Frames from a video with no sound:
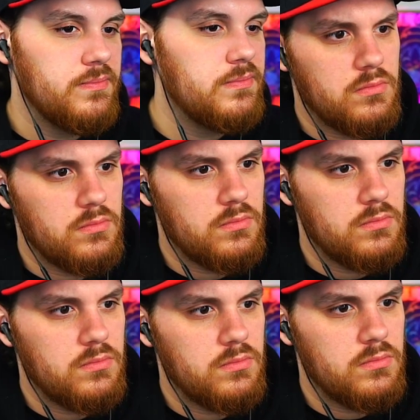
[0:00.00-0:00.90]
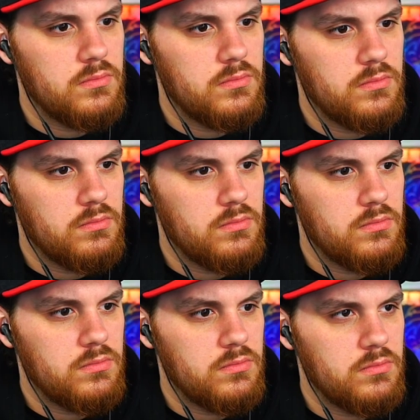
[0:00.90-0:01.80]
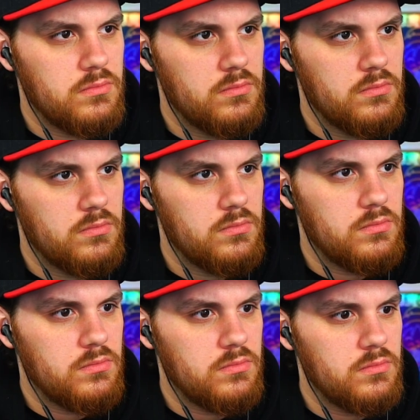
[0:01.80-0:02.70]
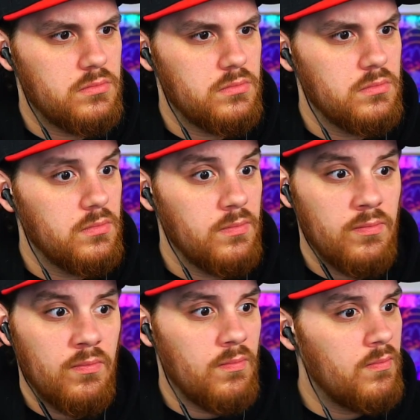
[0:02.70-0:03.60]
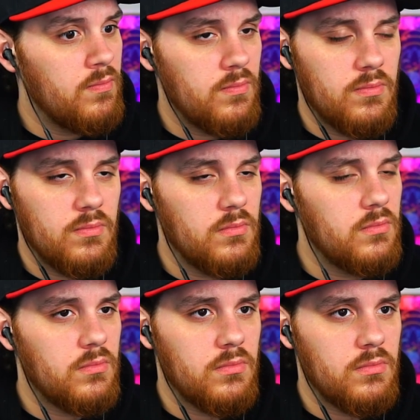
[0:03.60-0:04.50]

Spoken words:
Nothing is said.